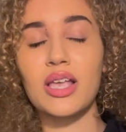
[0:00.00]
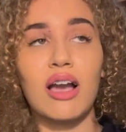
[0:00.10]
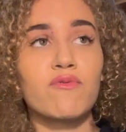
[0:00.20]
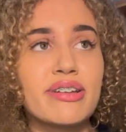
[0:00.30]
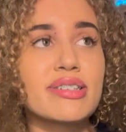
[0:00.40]
I
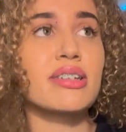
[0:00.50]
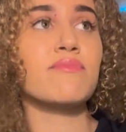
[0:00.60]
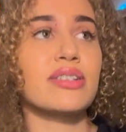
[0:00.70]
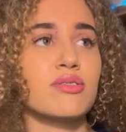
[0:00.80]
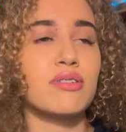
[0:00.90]
recently
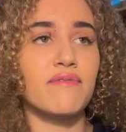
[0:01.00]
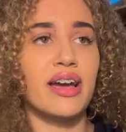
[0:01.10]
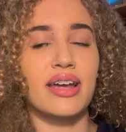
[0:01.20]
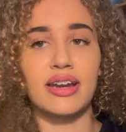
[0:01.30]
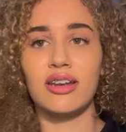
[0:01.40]
went to an
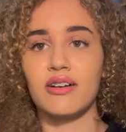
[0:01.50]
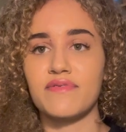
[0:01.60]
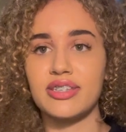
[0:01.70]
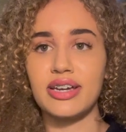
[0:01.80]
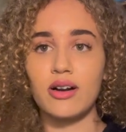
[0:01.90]
event and I
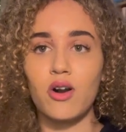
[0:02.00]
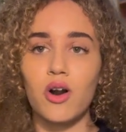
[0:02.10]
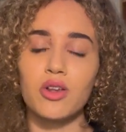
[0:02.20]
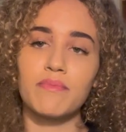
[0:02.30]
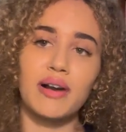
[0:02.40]
loved it.
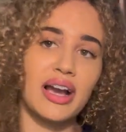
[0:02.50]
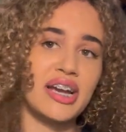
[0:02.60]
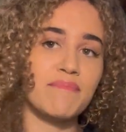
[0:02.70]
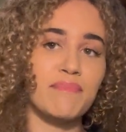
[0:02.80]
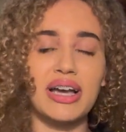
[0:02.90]
All of
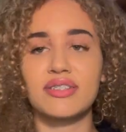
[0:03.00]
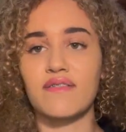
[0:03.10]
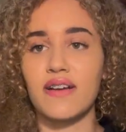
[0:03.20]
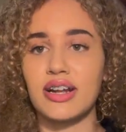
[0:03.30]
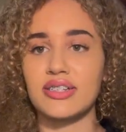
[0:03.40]
my best
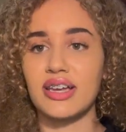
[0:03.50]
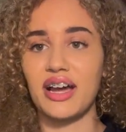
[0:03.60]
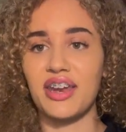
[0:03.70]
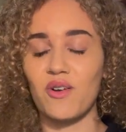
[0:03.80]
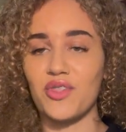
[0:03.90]
friends are
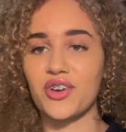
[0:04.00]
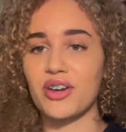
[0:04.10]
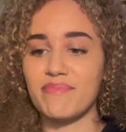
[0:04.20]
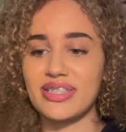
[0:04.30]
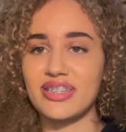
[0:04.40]
now on the
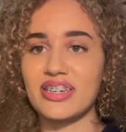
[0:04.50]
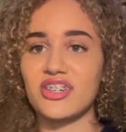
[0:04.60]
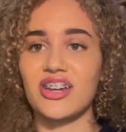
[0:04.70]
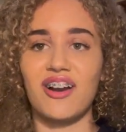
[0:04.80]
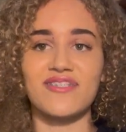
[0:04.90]
committee.
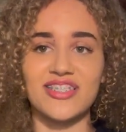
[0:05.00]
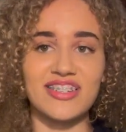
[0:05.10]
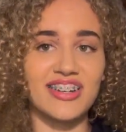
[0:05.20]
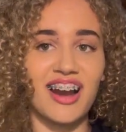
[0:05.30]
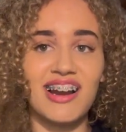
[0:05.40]
Shout out to
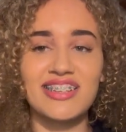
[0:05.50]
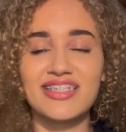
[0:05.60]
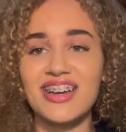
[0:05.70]
you guys.